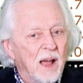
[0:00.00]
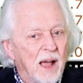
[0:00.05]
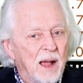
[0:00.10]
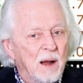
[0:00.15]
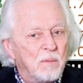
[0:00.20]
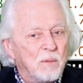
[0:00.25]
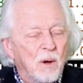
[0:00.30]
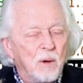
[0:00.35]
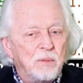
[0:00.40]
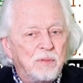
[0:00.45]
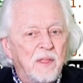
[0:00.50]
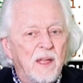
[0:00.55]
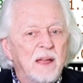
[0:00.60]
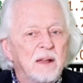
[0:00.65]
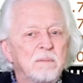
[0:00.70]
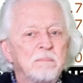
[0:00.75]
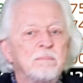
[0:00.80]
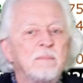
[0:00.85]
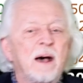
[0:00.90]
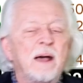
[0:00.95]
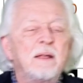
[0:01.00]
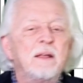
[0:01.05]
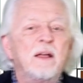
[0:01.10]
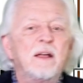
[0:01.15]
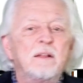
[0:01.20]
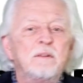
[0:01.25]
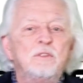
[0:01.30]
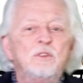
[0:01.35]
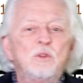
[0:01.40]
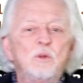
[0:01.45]
I wrote that in my
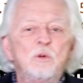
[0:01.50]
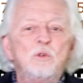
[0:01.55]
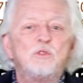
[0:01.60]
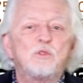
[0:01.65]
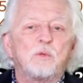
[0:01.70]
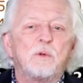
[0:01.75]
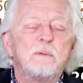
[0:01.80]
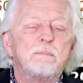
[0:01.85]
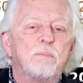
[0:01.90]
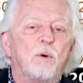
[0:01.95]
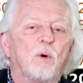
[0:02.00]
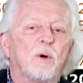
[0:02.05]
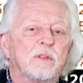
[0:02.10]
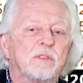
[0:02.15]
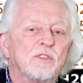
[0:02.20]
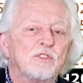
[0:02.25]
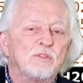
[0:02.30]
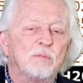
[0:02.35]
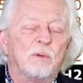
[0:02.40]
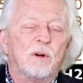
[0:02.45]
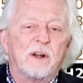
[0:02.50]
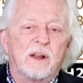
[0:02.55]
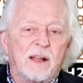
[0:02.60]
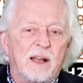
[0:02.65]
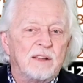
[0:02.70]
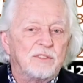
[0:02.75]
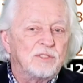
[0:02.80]
news report this morning.